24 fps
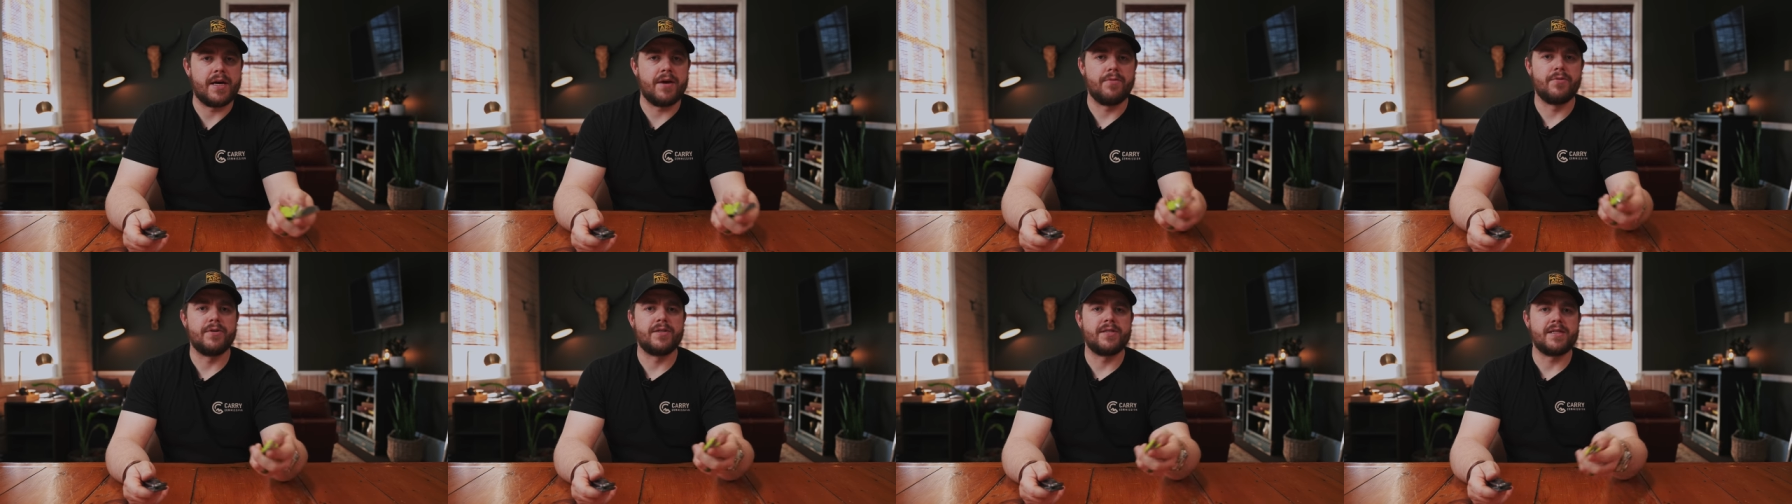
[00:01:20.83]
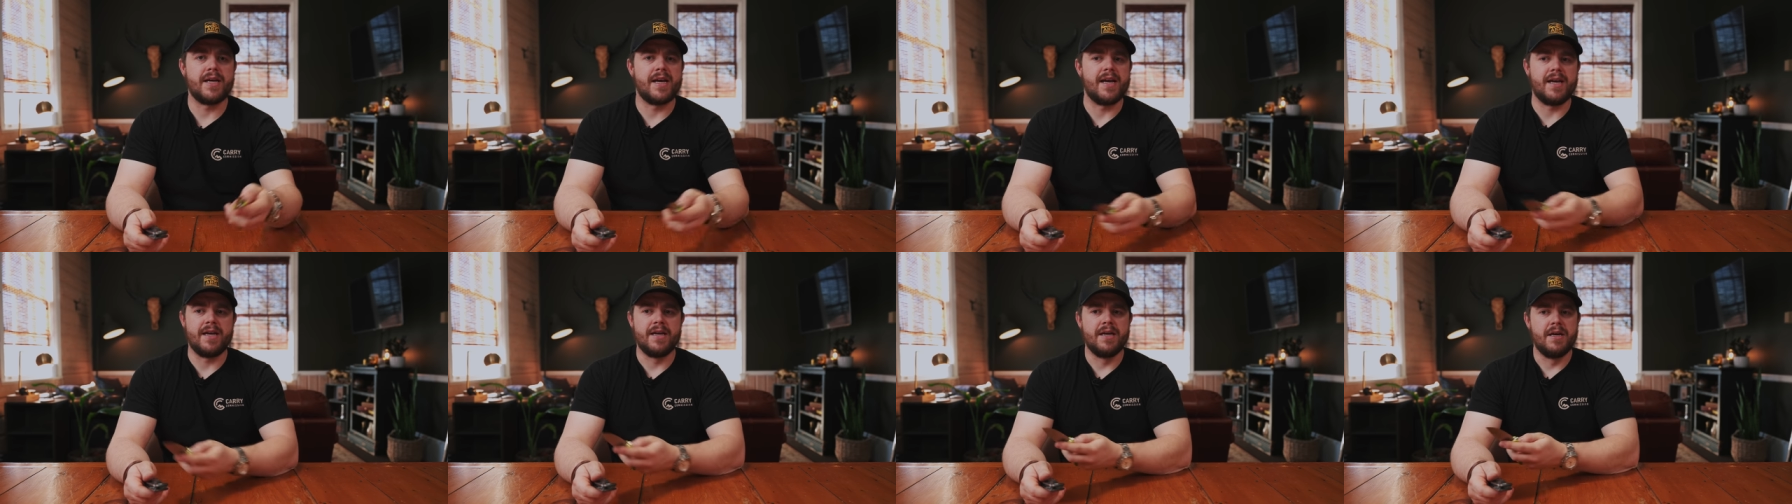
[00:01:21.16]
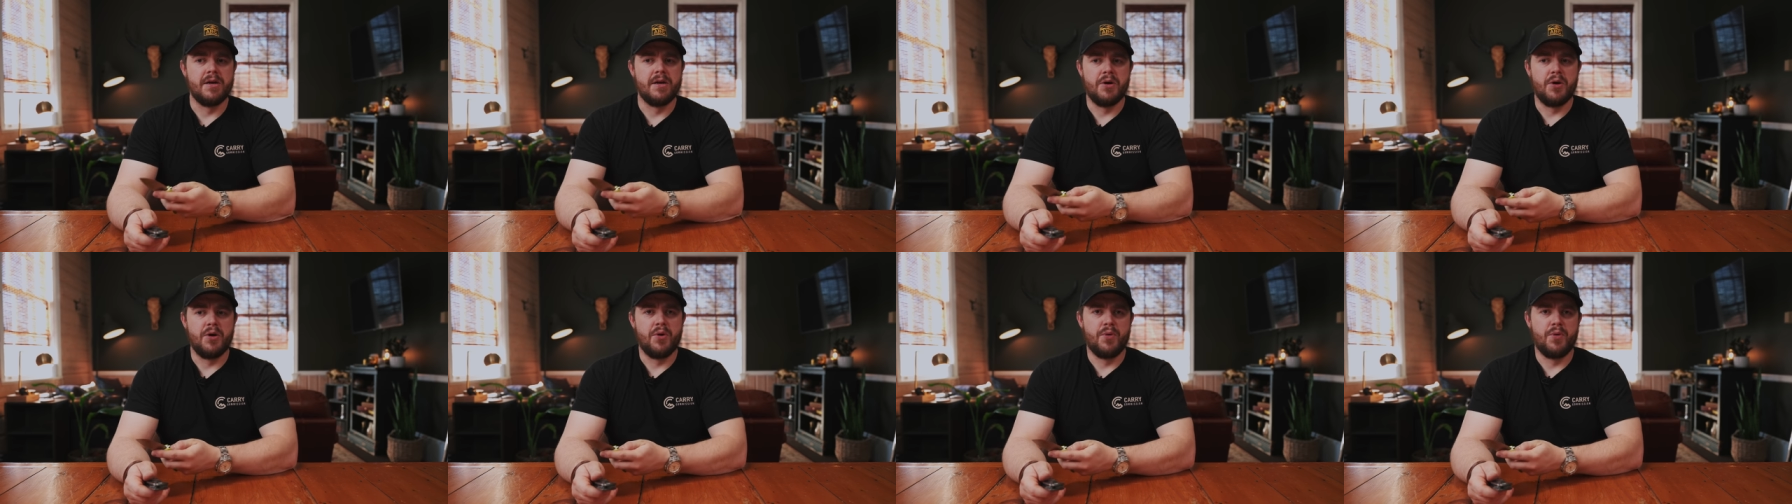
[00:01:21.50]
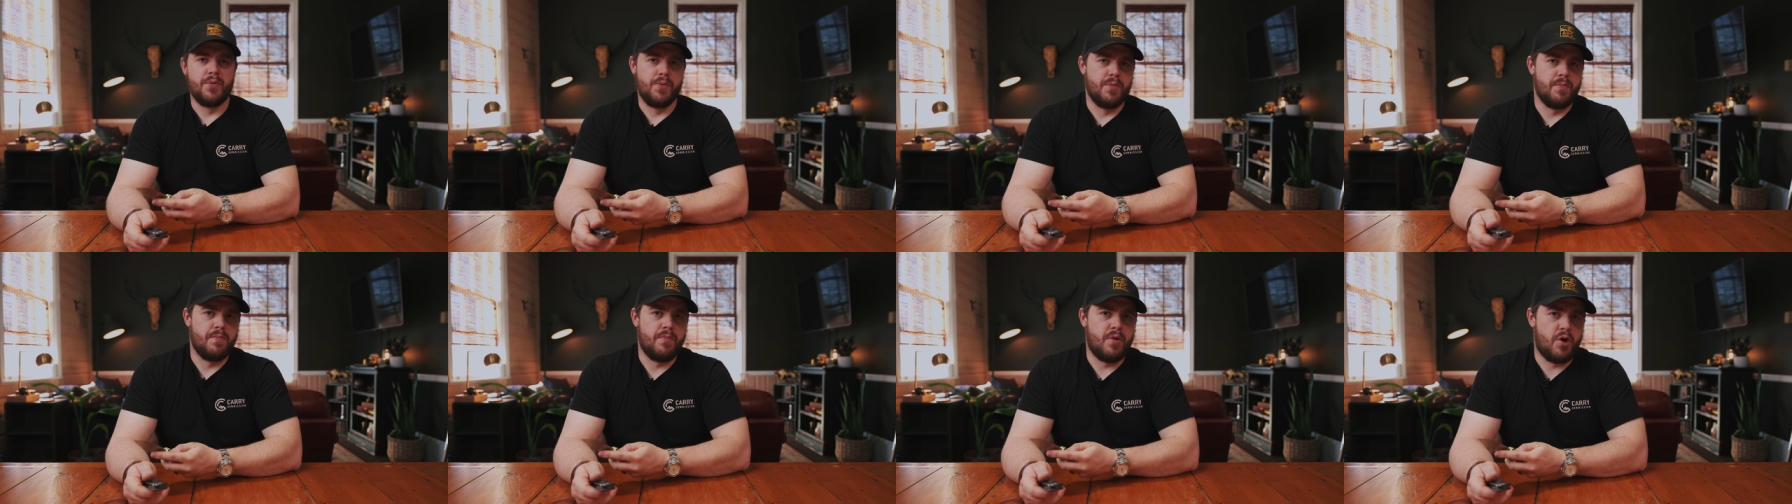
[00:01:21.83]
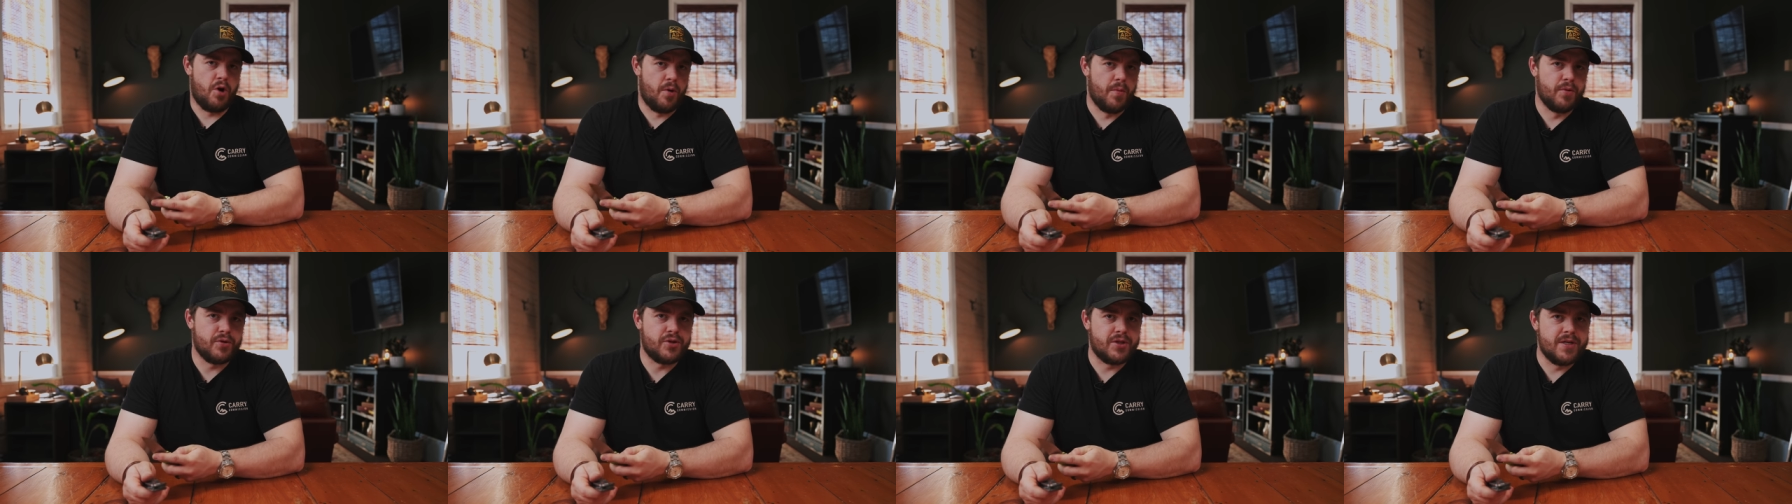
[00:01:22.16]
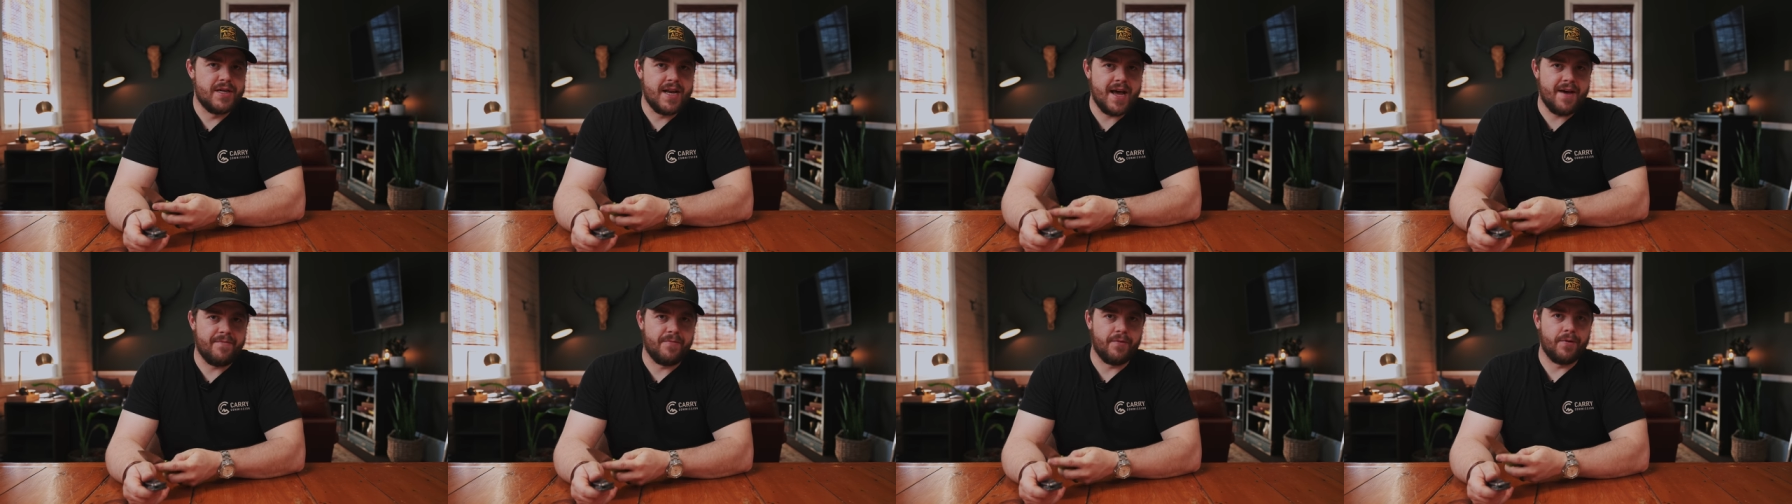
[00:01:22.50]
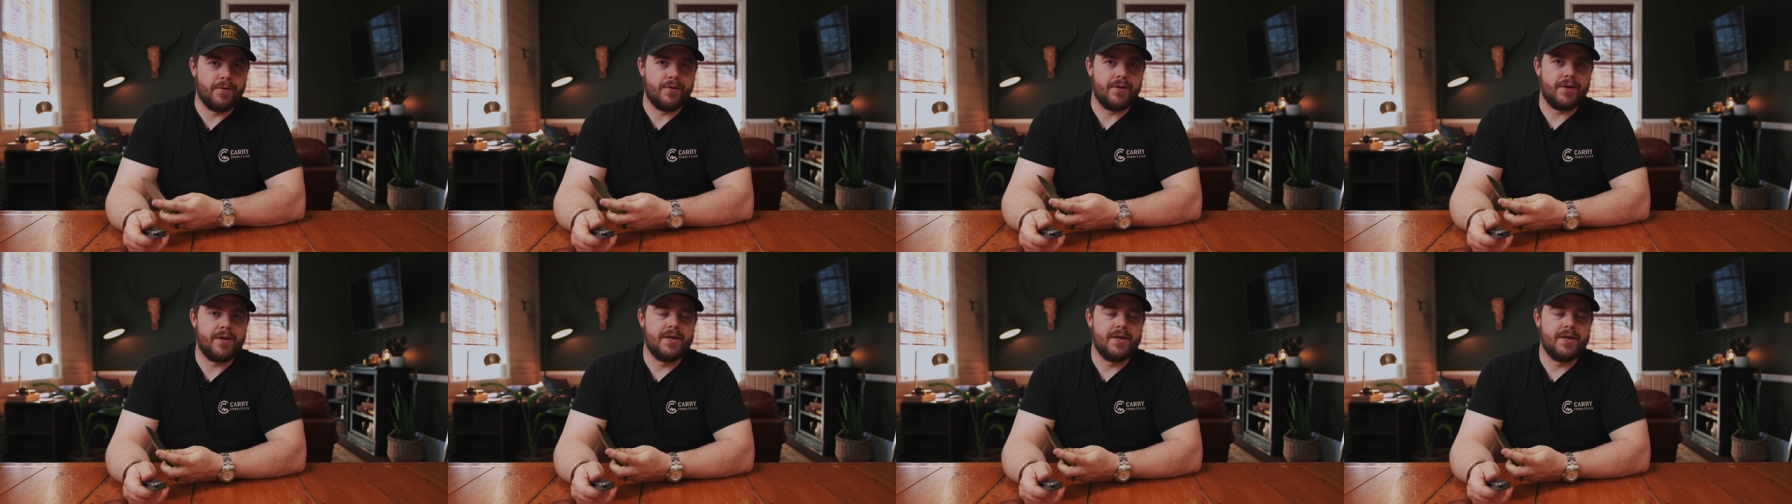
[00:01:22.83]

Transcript: I would say almost never